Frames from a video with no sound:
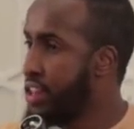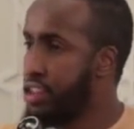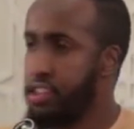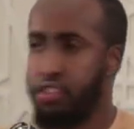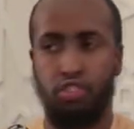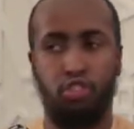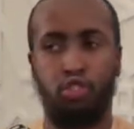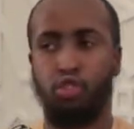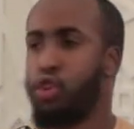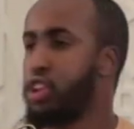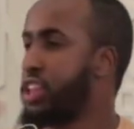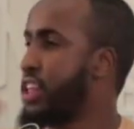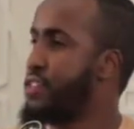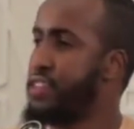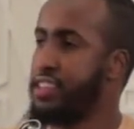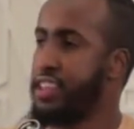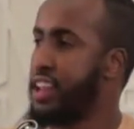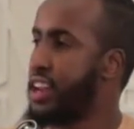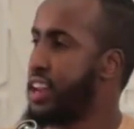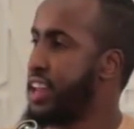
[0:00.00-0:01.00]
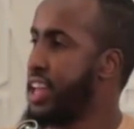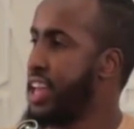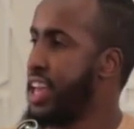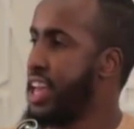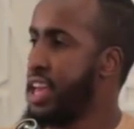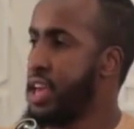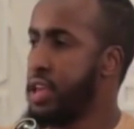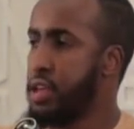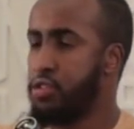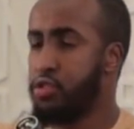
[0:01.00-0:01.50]
This is not tafsir.
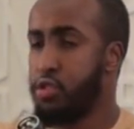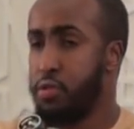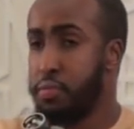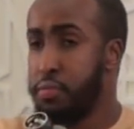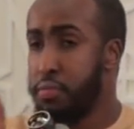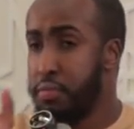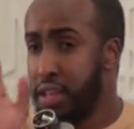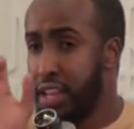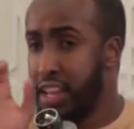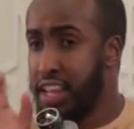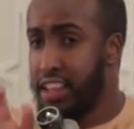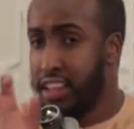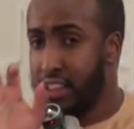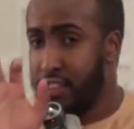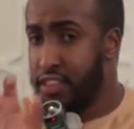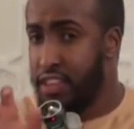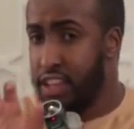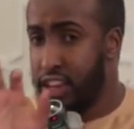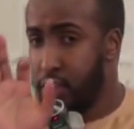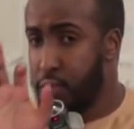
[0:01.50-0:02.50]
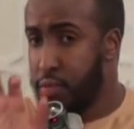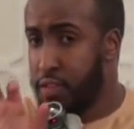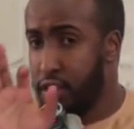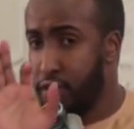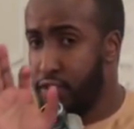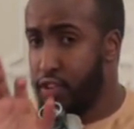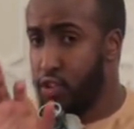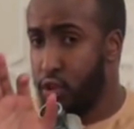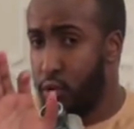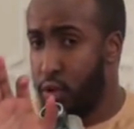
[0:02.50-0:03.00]
So meaning tafsir is
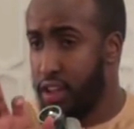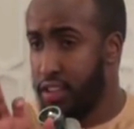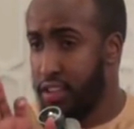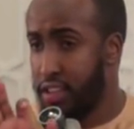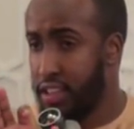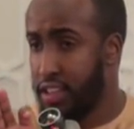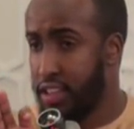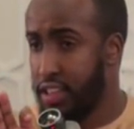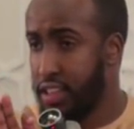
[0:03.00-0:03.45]
specific to what?